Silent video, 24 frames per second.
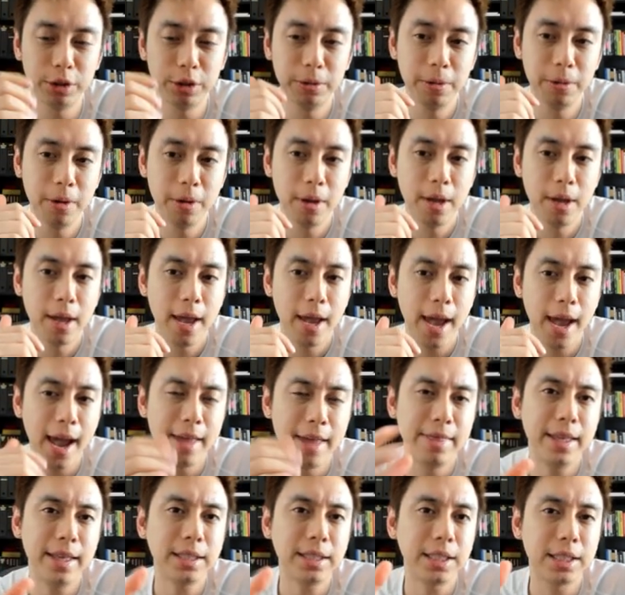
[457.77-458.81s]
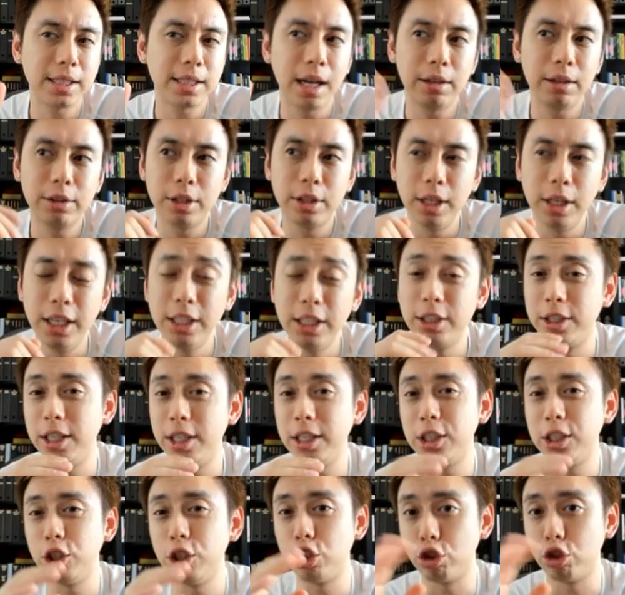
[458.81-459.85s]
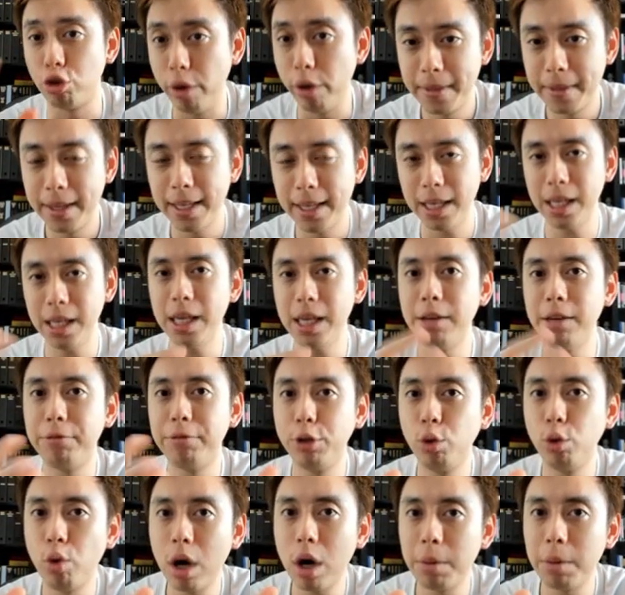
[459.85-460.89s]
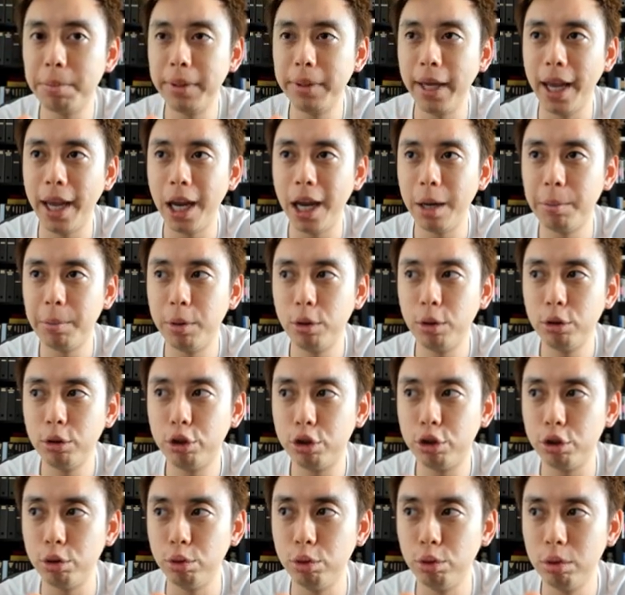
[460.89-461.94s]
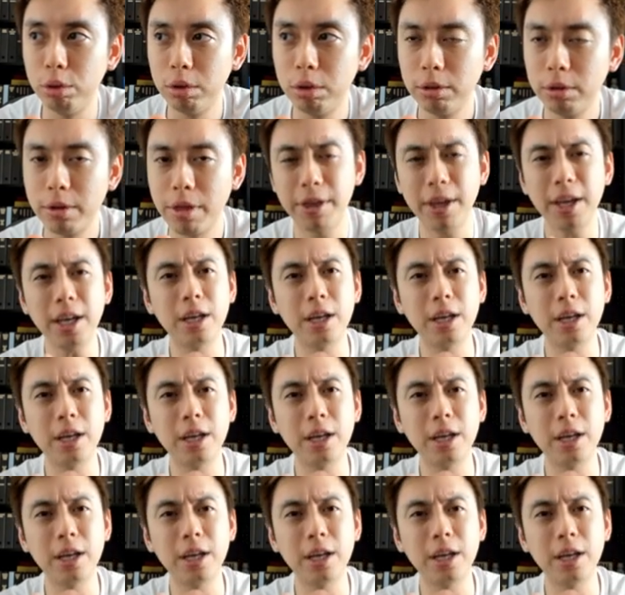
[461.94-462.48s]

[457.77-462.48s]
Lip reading: And this is great if you want to be able to think